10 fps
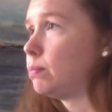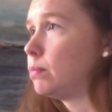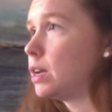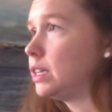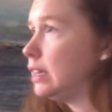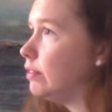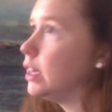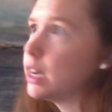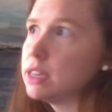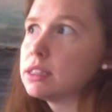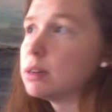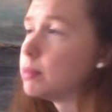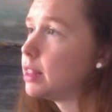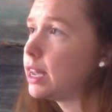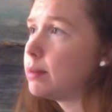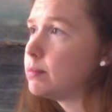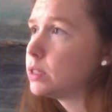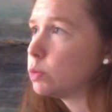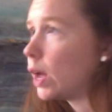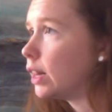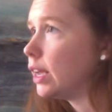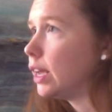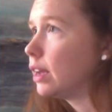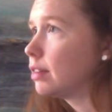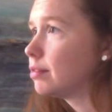alleviate some of that swelling.